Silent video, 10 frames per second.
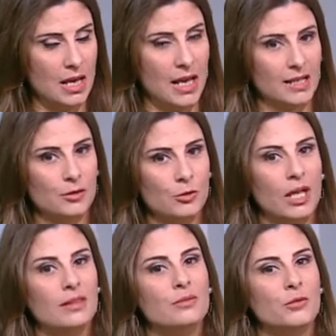and to
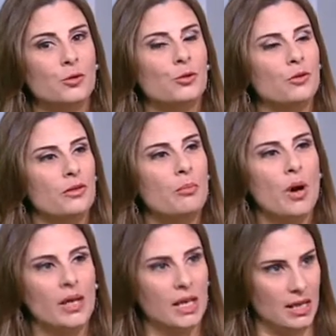get them to know the
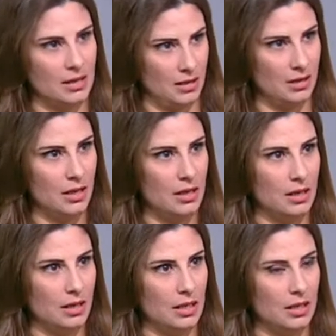buy-in
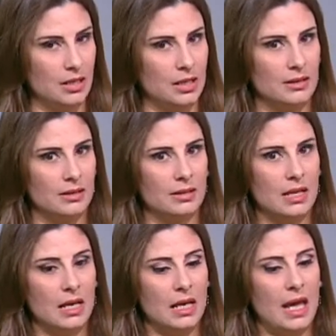in this,
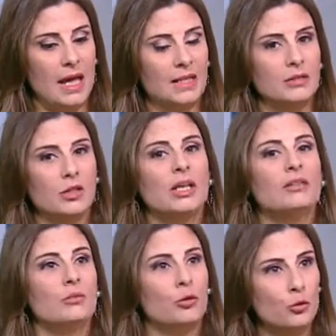and to
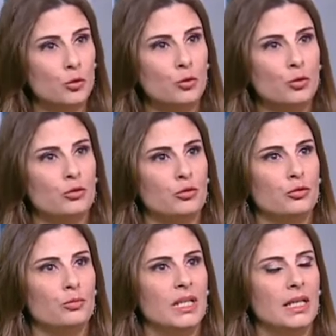get them also
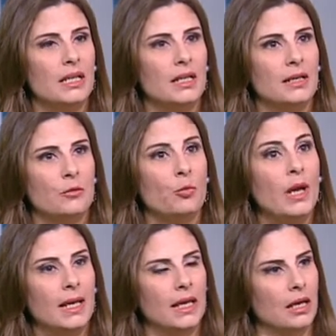to be
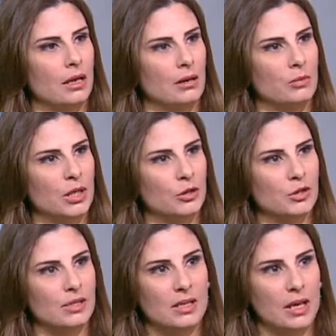willing,
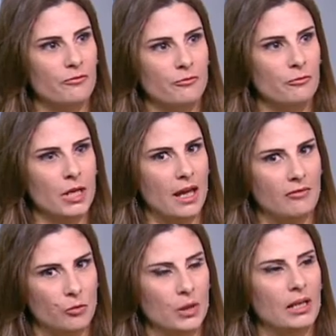because if we
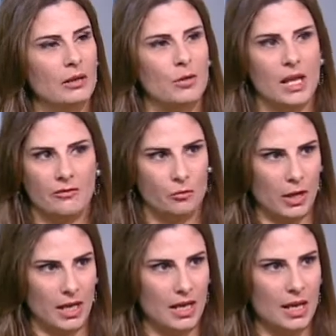have a will, we have a
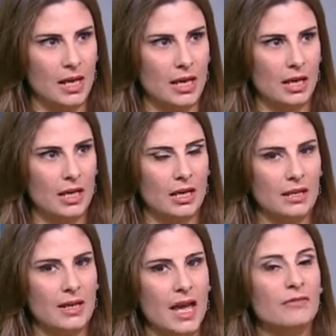way.
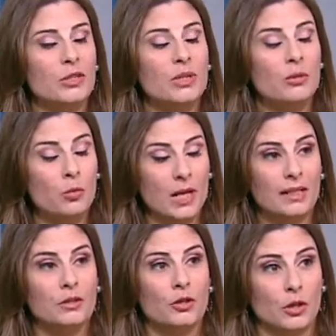They have to be
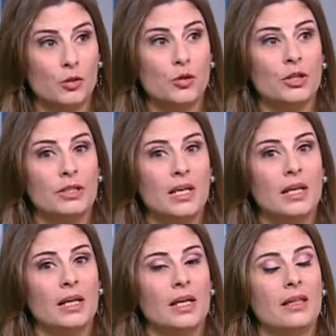willing to exert
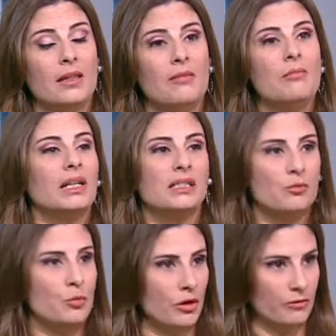the
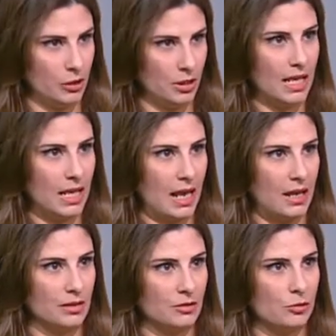maximum effort they
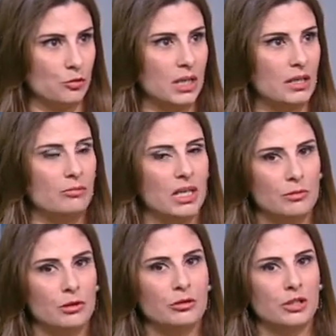can so so we can be
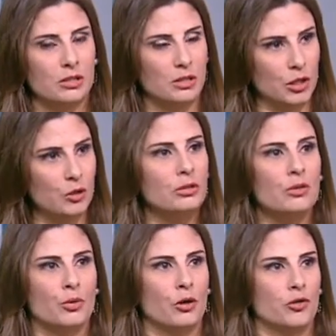able to execute
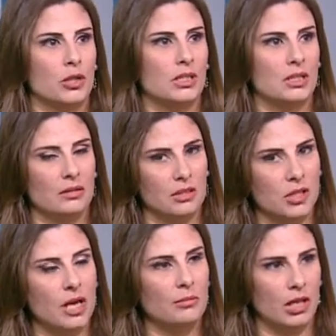the projects in the
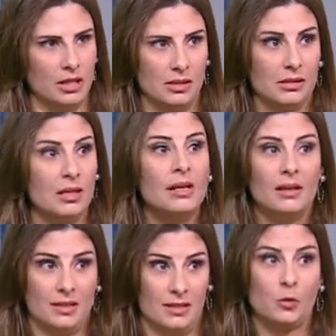timelines,
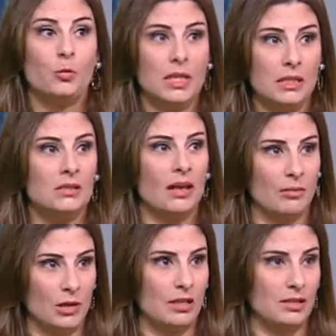the squeezed
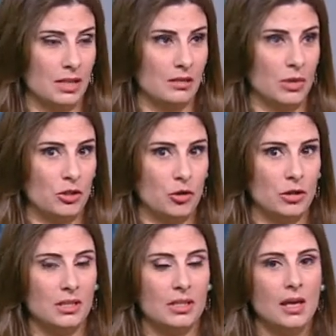timelines as
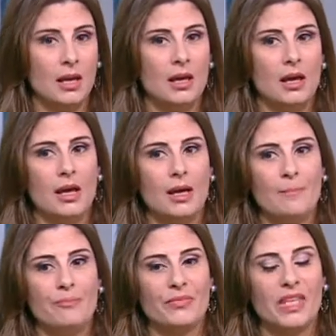mentioned.
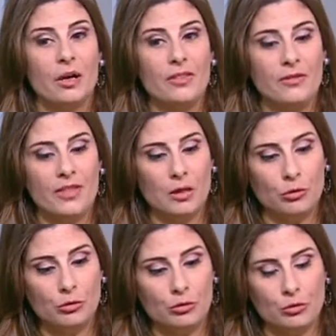The other thing
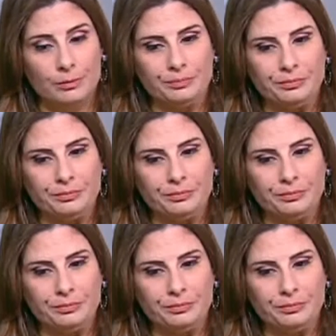also